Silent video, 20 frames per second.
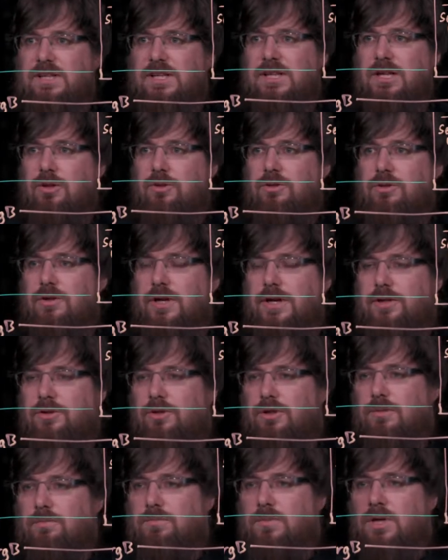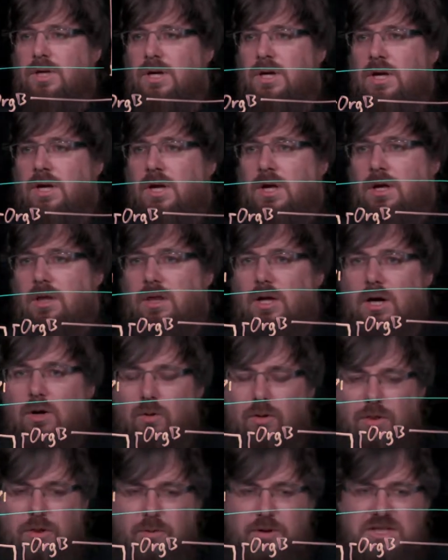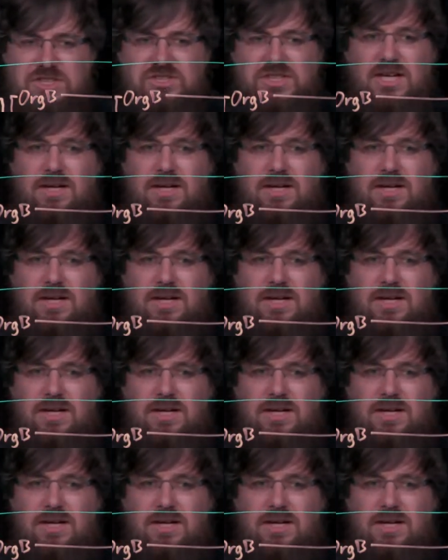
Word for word: vCloud Director. Now, the REST